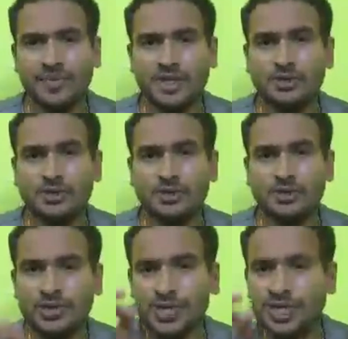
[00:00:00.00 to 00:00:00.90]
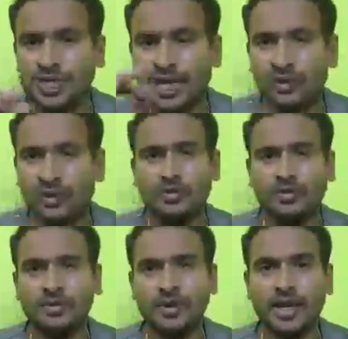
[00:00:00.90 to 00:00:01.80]
Now it's time to
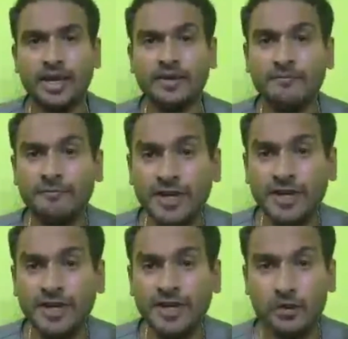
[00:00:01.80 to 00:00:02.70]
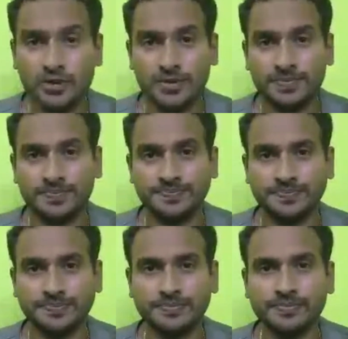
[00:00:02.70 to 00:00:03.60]
sit down and figure
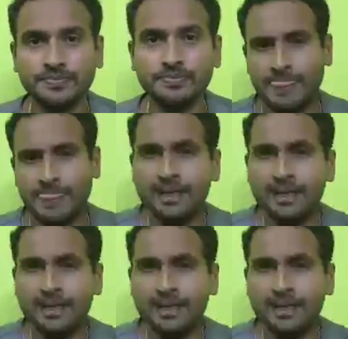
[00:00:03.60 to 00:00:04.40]
out, live